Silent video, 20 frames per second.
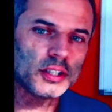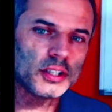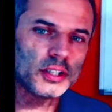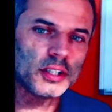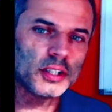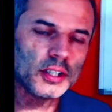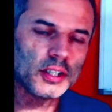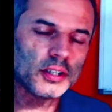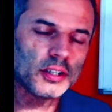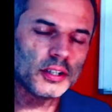
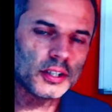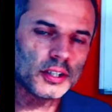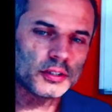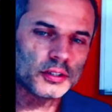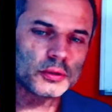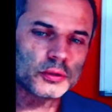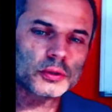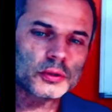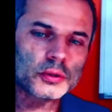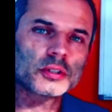the
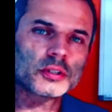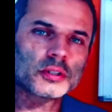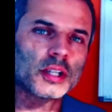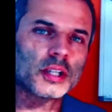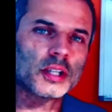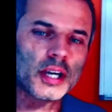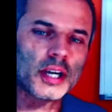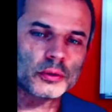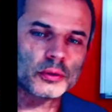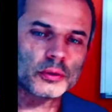exhaust
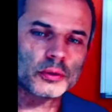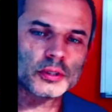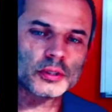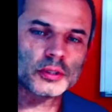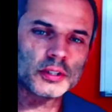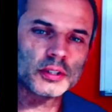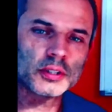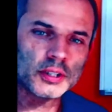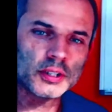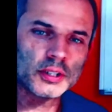and
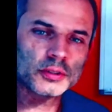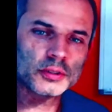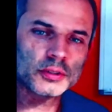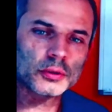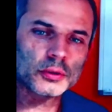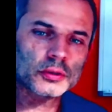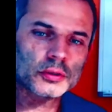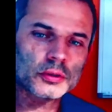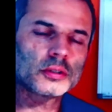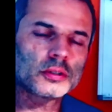outside the
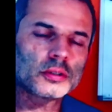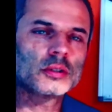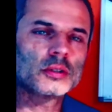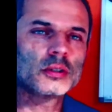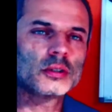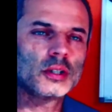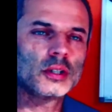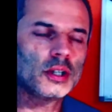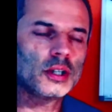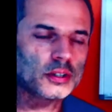exhaust.
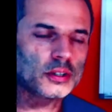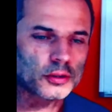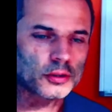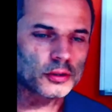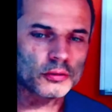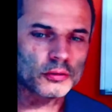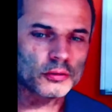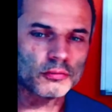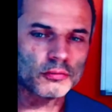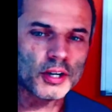
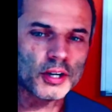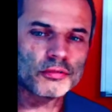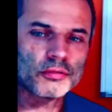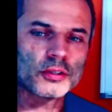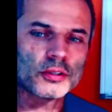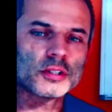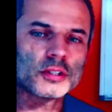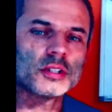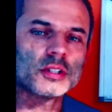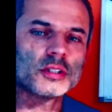So it
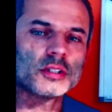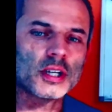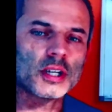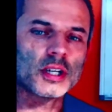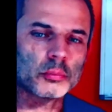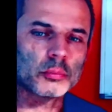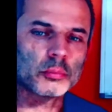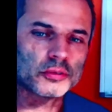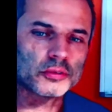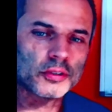references
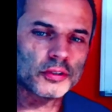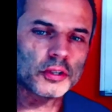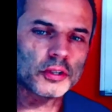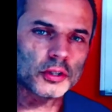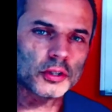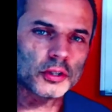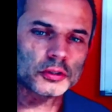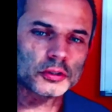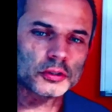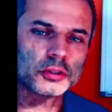
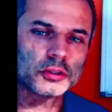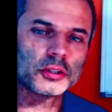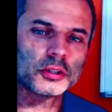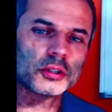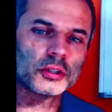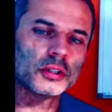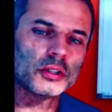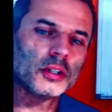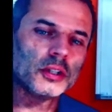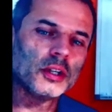atmospheric
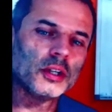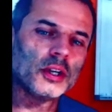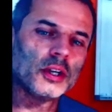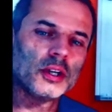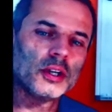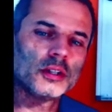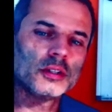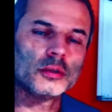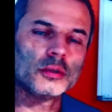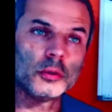oxygen
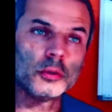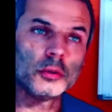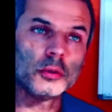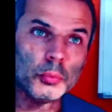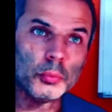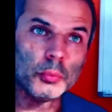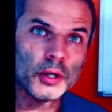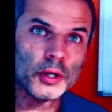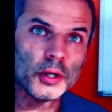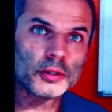to
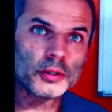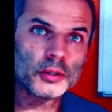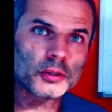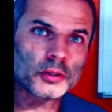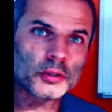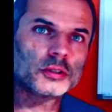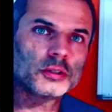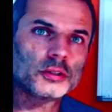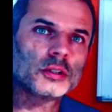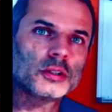the burned
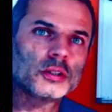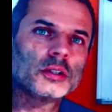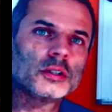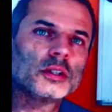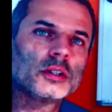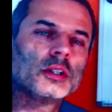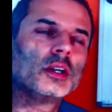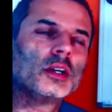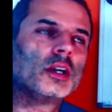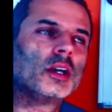
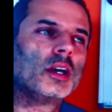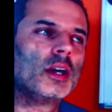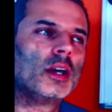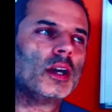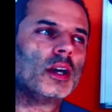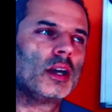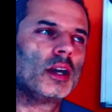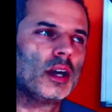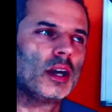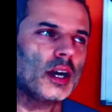oxygen
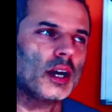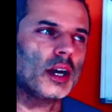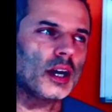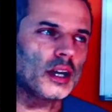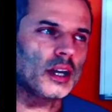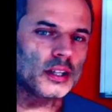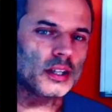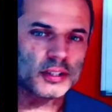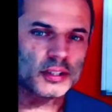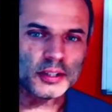
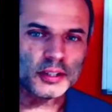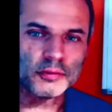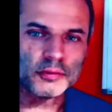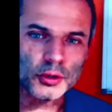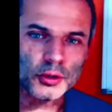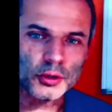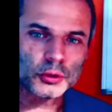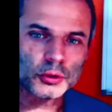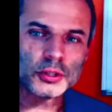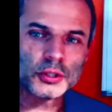and the
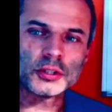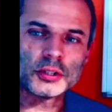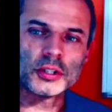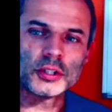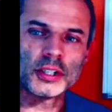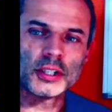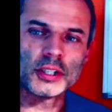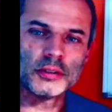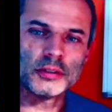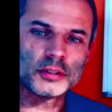voltage
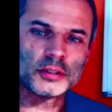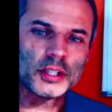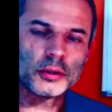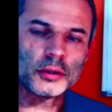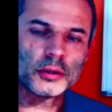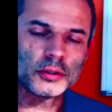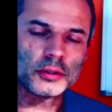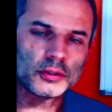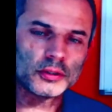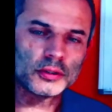that it gives
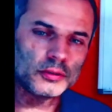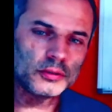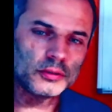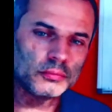out